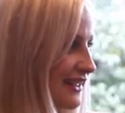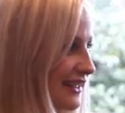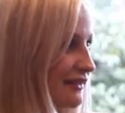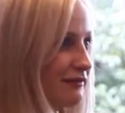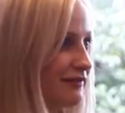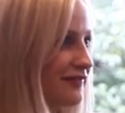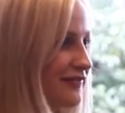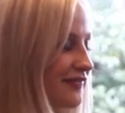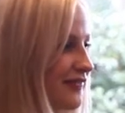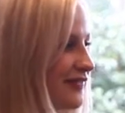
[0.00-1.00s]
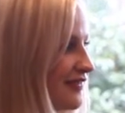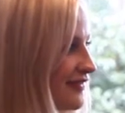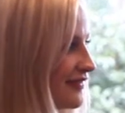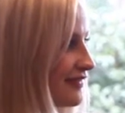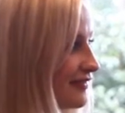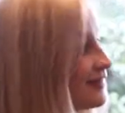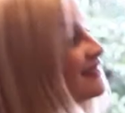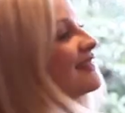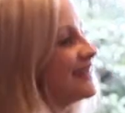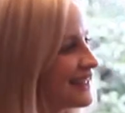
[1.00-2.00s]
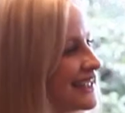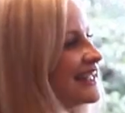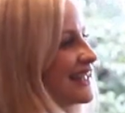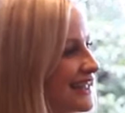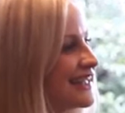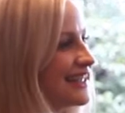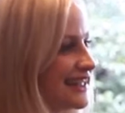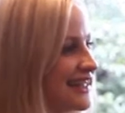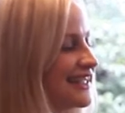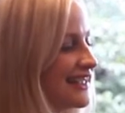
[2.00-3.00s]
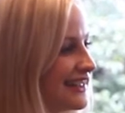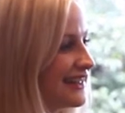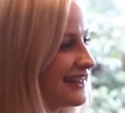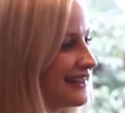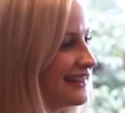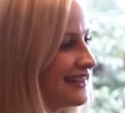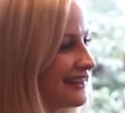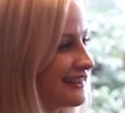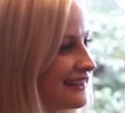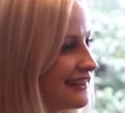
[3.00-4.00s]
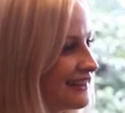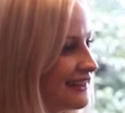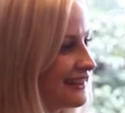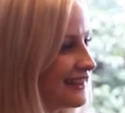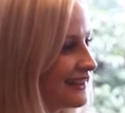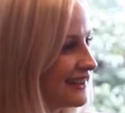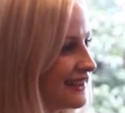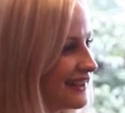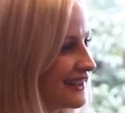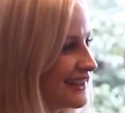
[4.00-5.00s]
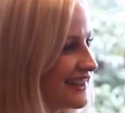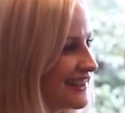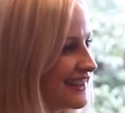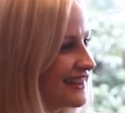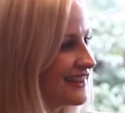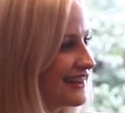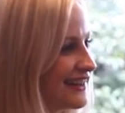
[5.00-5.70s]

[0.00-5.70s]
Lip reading: (not speaking)